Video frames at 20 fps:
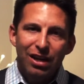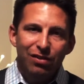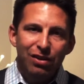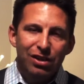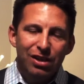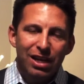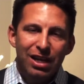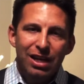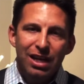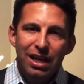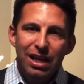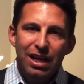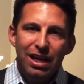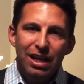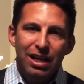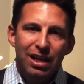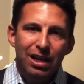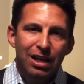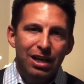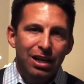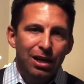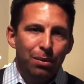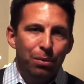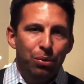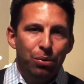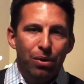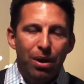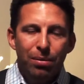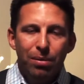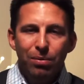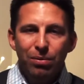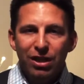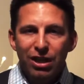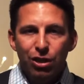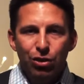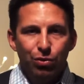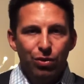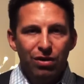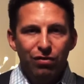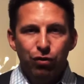everything in probably
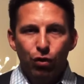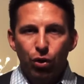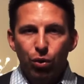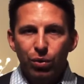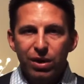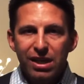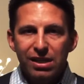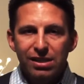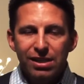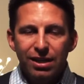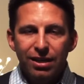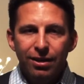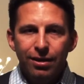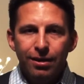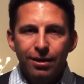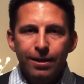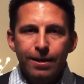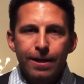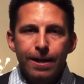3-4 weeks here,